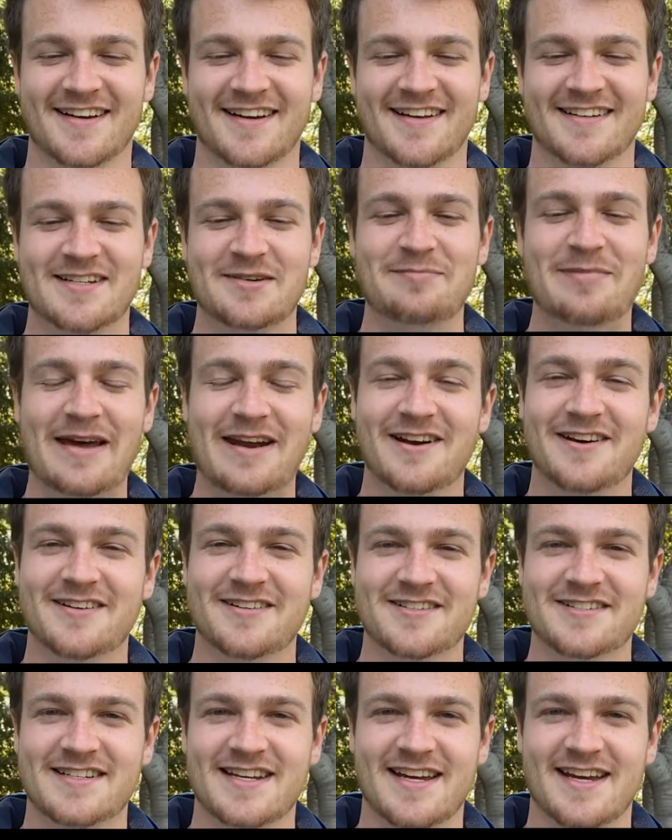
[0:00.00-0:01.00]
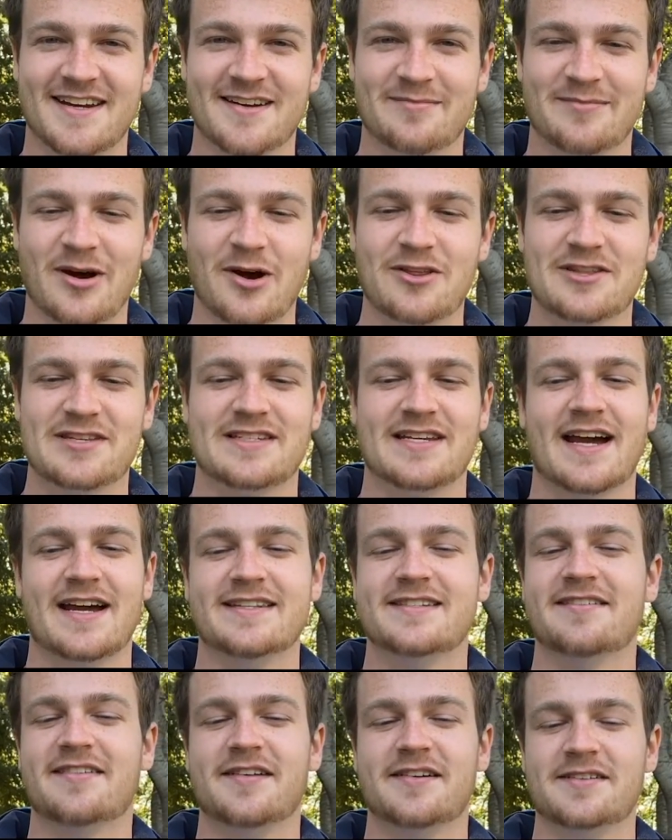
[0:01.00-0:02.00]
To better understand both
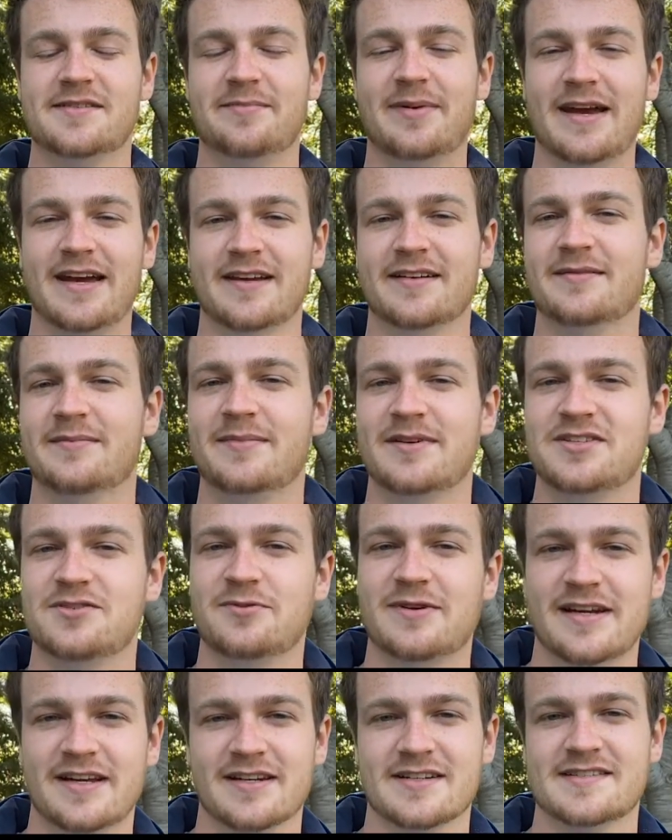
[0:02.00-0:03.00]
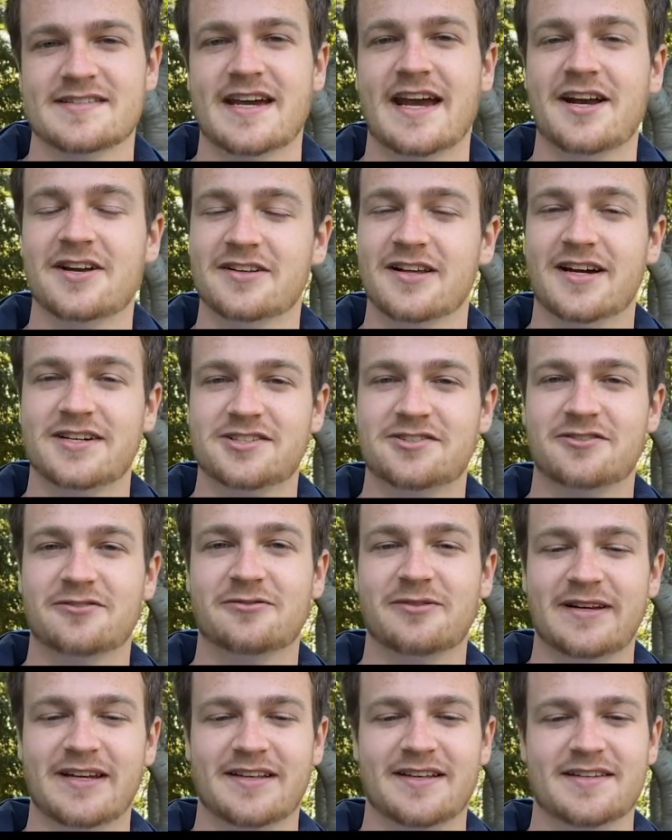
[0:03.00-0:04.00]
sides of the debate between psychological
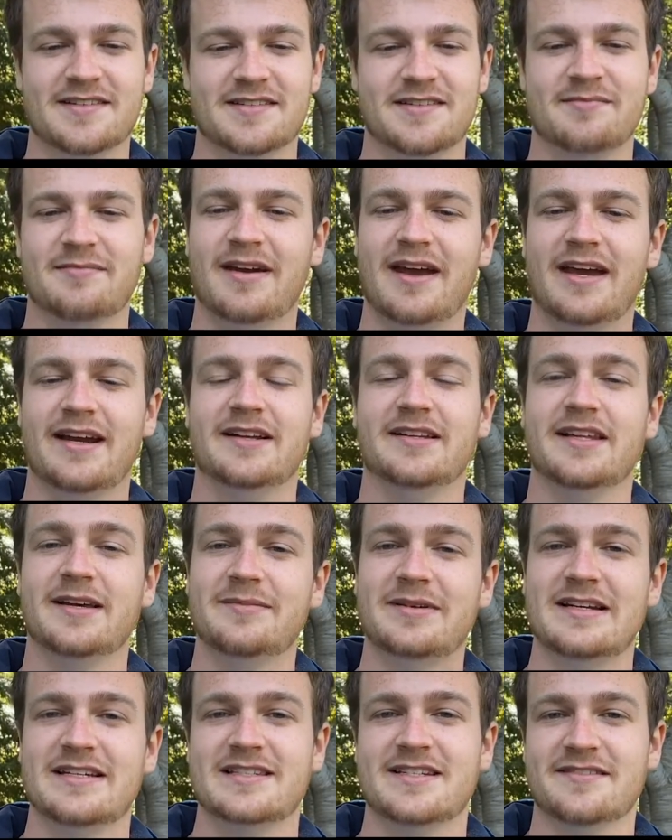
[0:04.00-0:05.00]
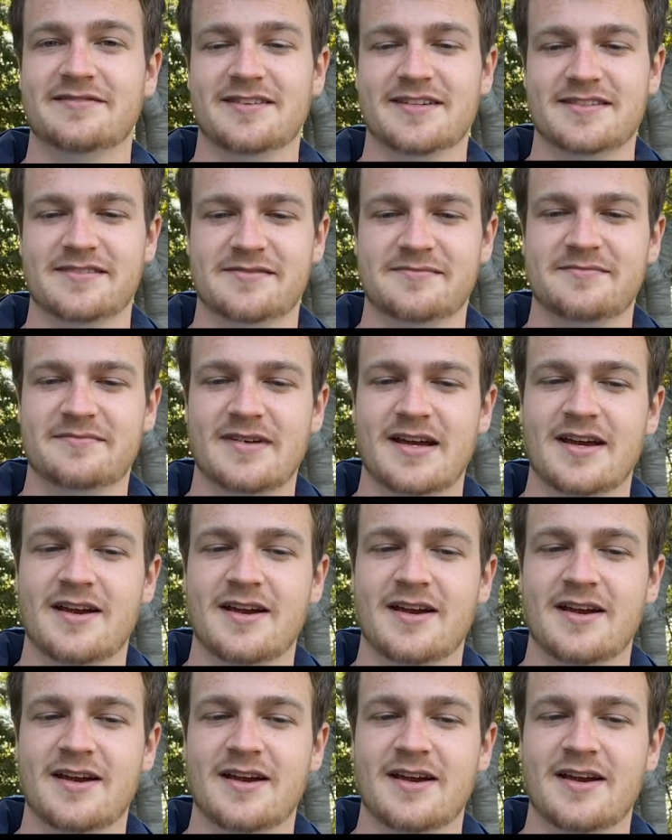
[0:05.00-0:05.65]
realism and eliminativism,